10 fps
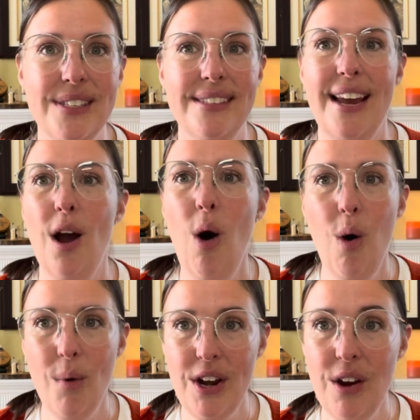It's like,
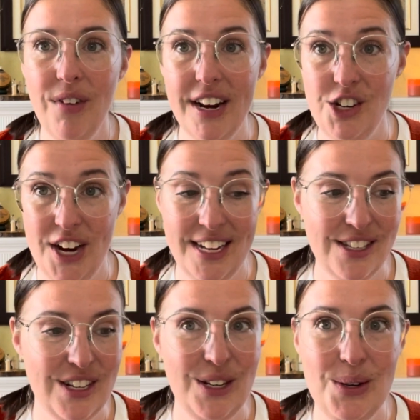oh, when do you ever get a
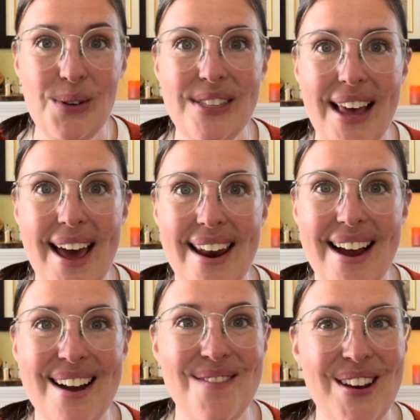chance to use
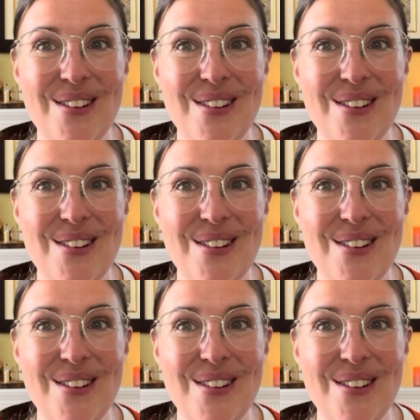that?